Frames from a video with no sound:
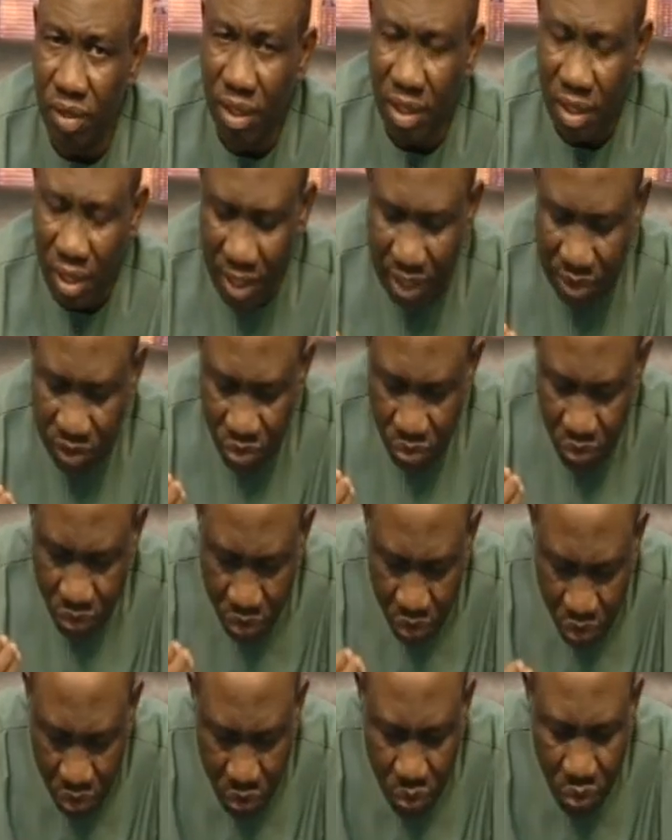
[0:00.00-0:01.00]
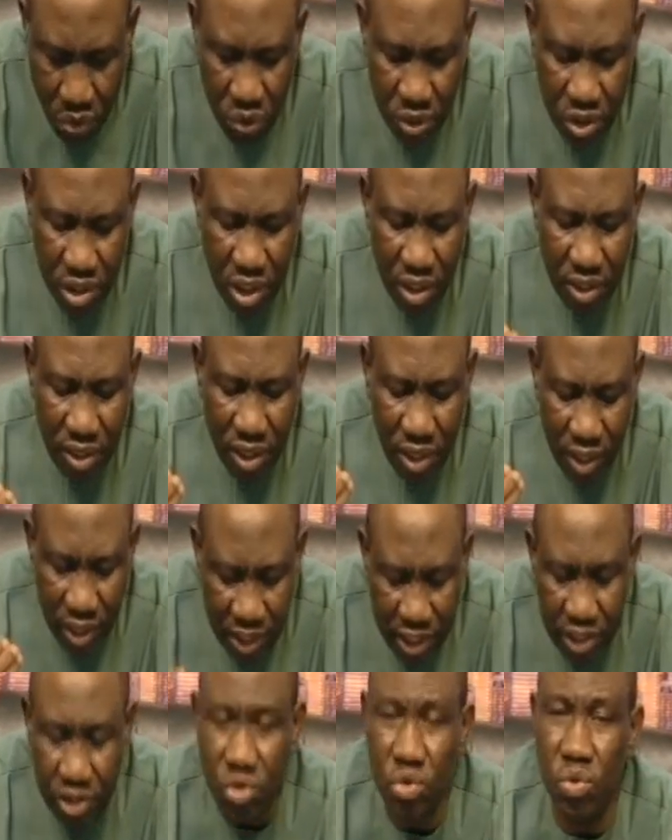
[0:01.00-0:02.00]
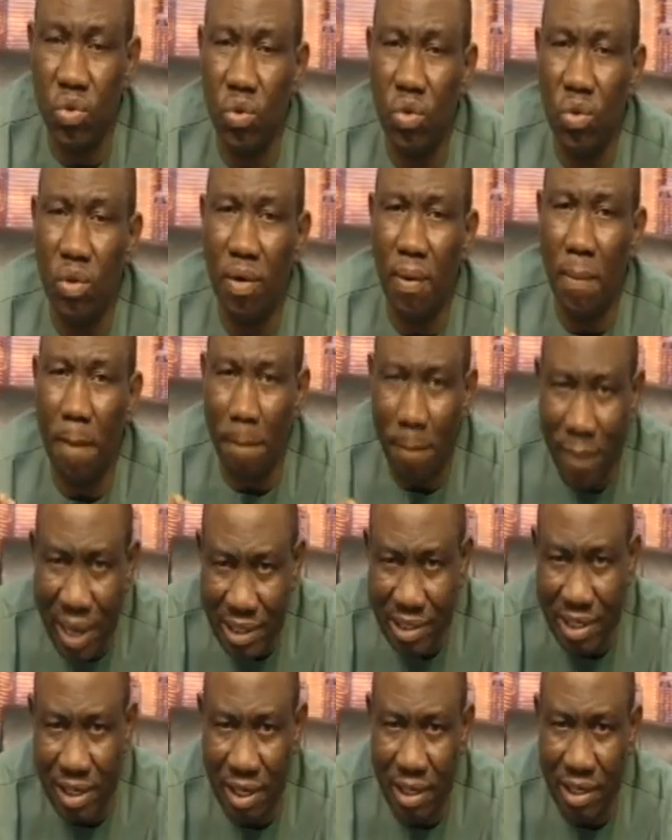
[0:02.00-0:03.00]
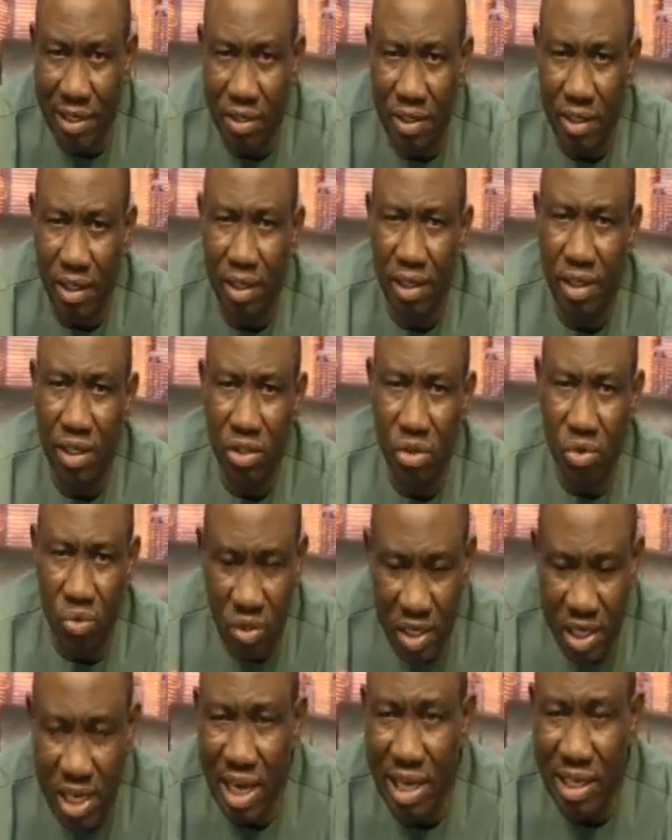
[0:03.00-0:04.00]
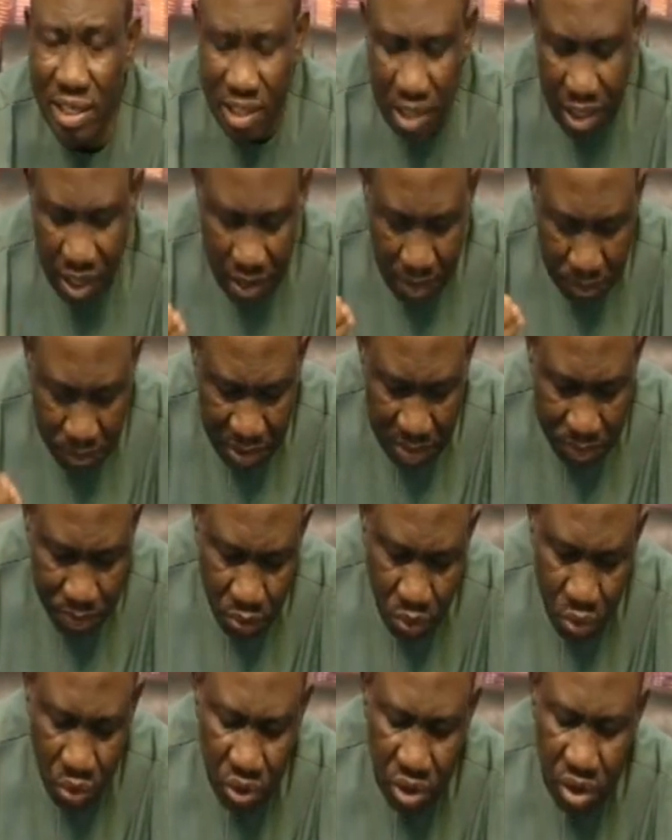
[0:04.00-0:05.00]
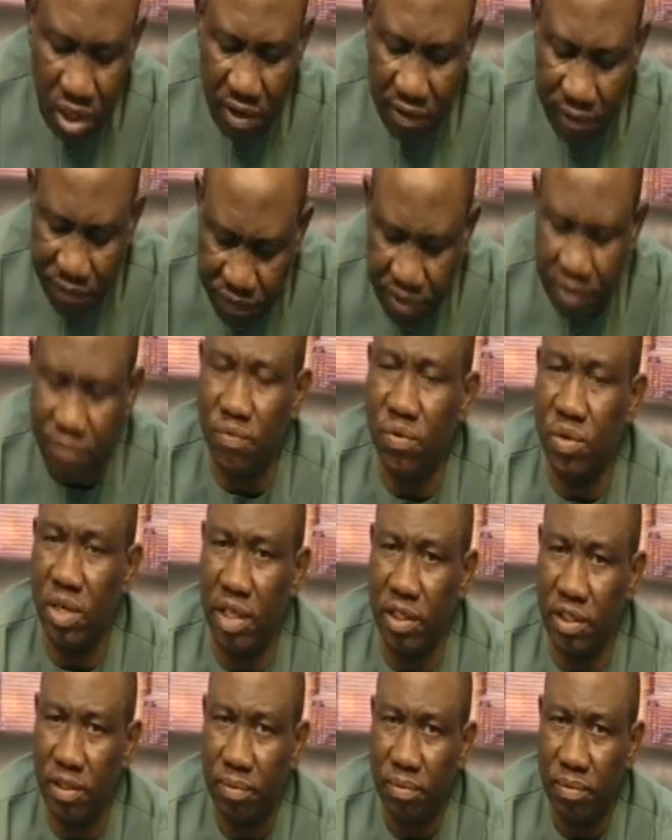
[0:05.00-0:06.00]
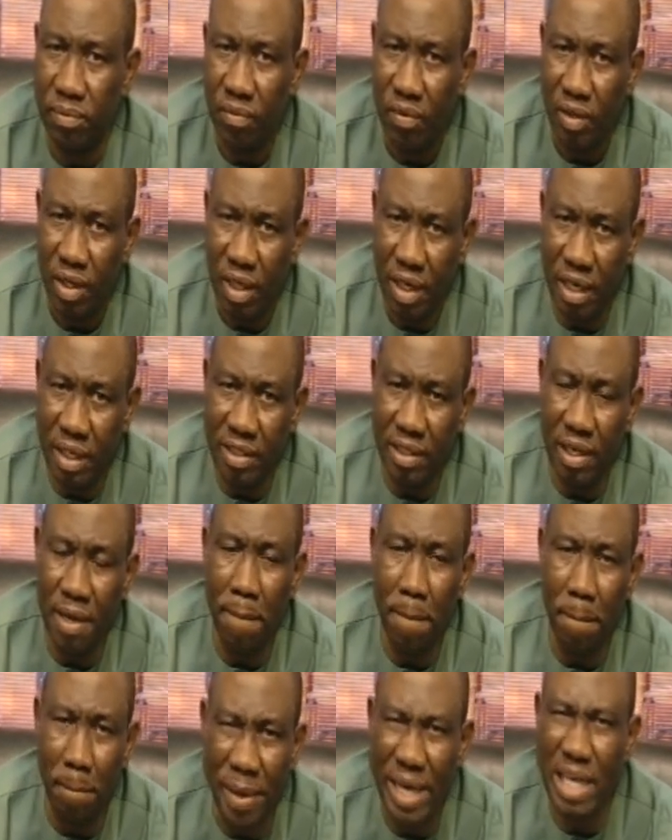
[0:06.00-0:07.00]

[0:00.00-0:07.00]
that you use little matters to test people's faithfulness. It's a big